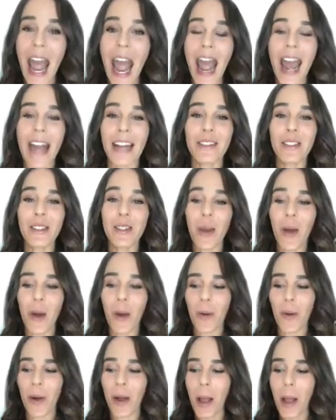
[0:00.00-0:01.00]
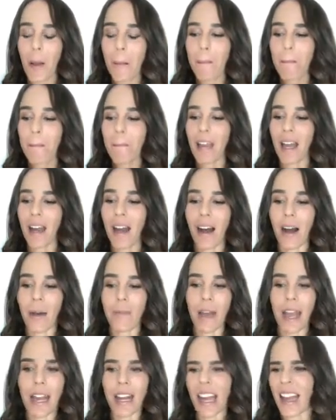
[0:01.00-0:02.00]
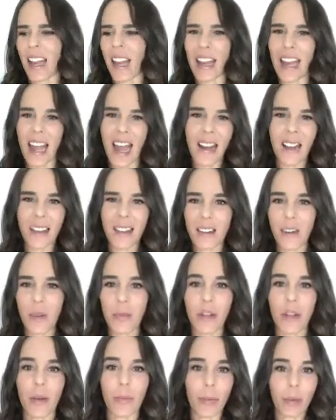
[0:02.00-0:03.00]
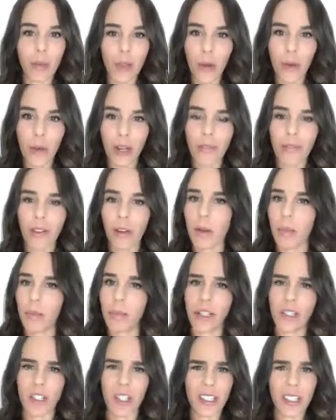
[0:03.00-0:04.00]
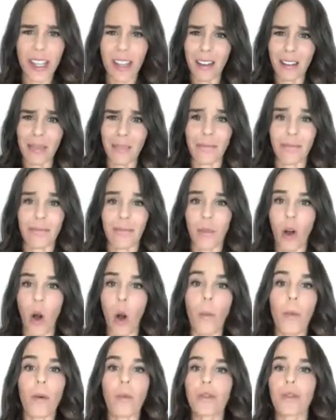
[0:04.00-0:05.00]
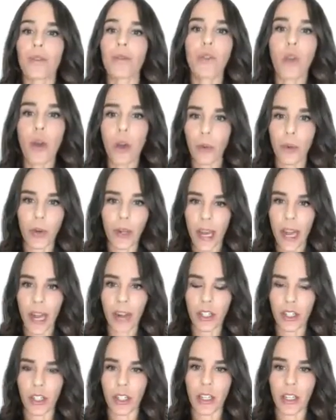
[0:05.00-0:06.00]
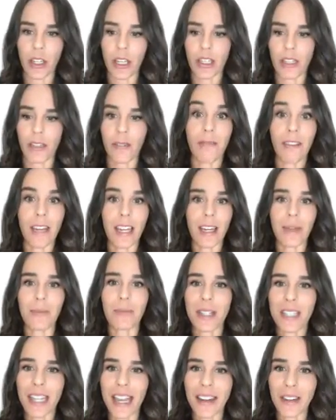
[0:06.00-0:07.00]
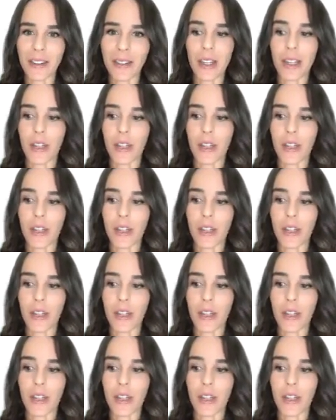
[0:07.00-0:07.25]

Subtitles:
And so, and I had a little bit of bloating from it, but just like almost no reaction to these vegan potatoes.